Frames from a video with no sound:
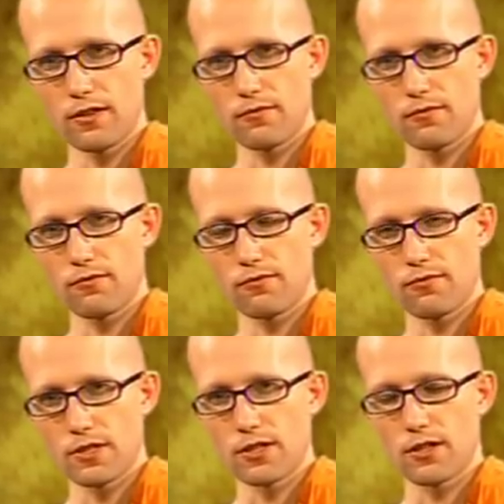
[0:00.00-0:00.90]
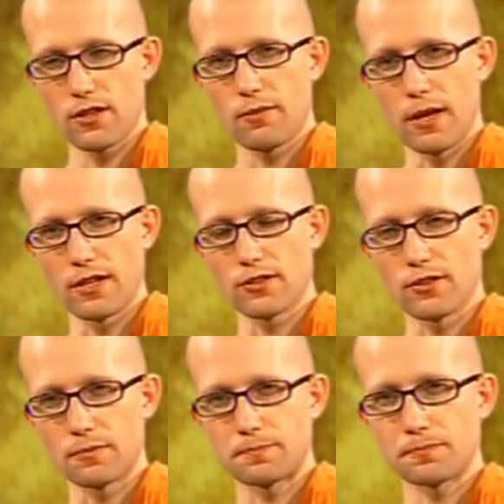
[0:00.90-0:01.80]
the physical and the
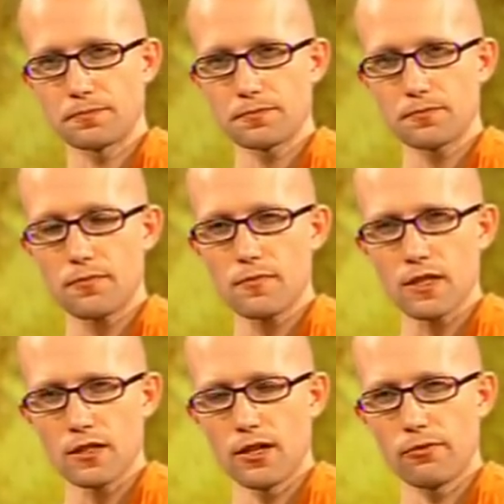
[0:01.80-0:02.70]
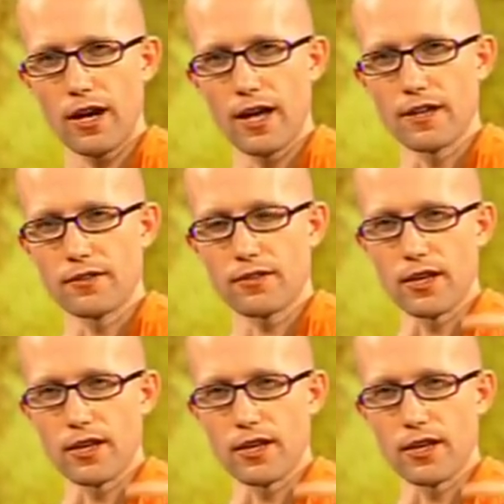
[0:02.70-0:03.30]
mental arise.